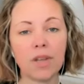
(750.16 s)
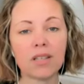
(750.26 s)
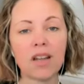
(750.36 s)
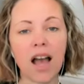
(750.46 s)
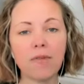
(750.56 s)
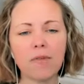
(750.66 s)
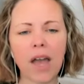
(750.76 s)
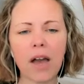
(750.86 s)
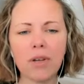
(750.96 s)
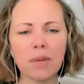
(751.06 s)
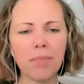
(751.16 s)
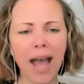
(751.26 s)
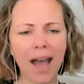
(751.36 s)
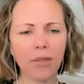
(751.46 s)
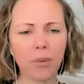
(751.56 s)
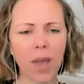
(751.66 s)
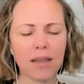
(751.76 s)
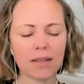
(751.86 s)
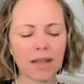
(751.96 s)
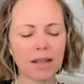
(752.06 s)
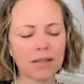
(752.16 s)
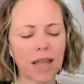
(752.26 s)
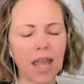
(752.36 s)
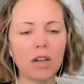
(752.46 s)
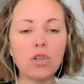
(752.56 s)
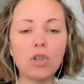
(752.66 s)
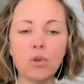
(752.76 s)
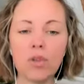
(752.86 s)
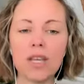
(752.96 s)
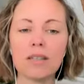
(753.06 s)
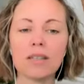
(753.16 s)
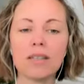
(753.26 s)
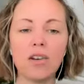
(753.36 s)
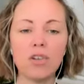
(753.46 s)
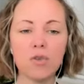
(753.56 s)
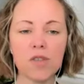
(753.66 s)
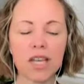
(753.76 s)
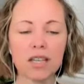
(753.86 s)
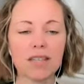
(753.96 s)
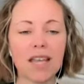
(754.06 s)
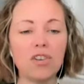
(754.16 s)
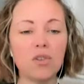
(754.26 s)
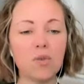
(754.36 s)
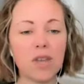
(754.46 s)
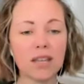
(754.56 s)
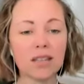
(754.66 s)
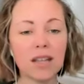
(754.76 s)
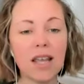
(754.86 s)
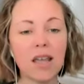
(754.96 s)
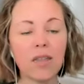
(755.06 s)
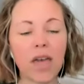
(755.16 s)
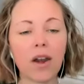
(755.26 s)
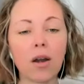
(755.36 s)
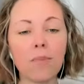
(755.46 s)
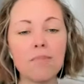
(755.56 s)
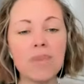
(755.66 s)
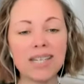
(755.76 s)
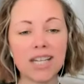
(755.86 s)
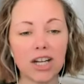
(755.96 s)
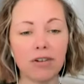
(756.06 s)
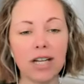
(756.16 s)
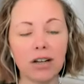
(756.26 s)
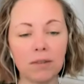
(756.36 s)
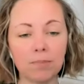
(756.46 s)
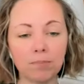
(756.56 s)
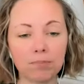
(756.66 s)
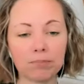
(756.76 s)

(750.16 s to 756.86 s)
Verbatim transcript: It's not found in pathways that say, do this, then do this, then do this, that are material.